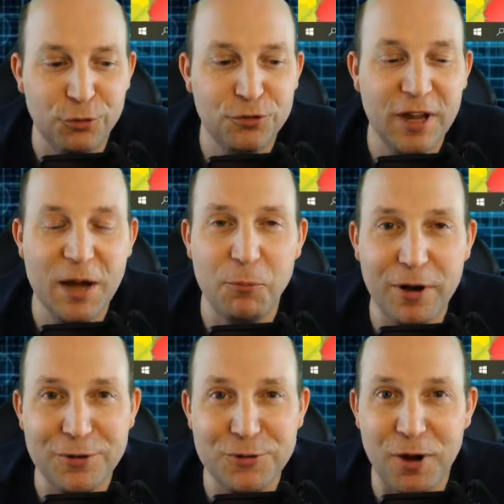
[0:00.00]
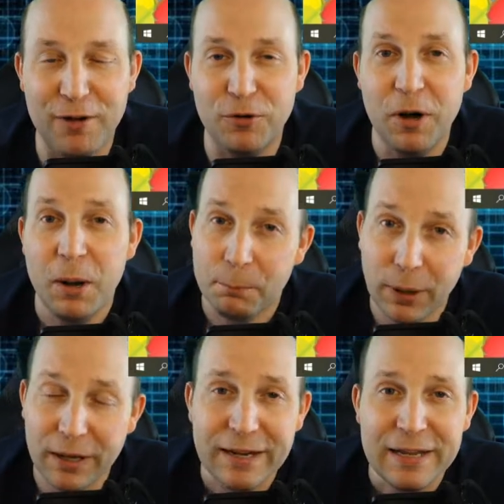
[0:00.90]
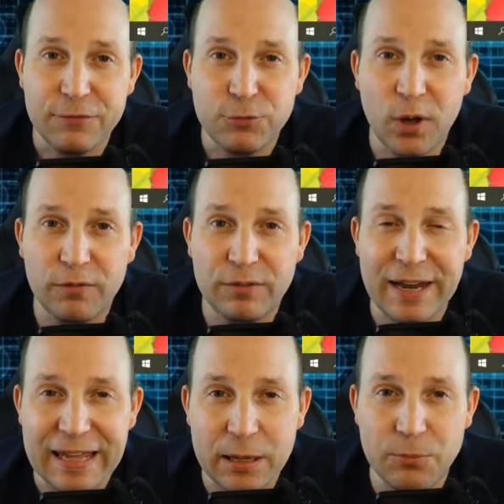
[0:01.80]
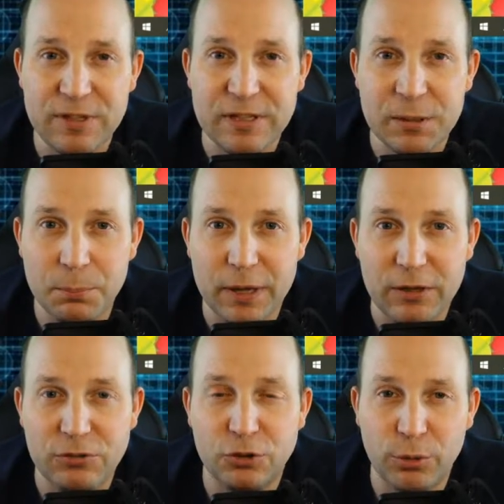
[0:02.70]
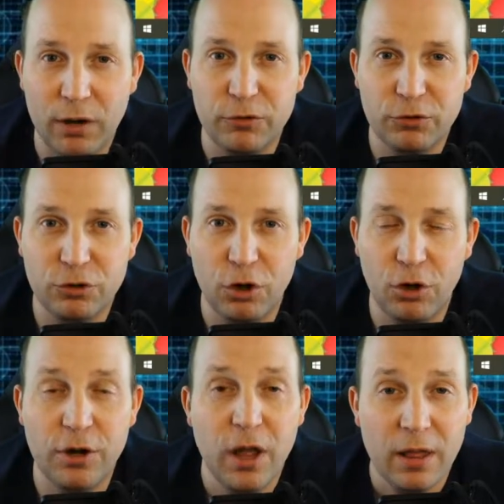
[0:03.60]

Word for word: Game Ready driver, but if you have an AMD-based graphics card,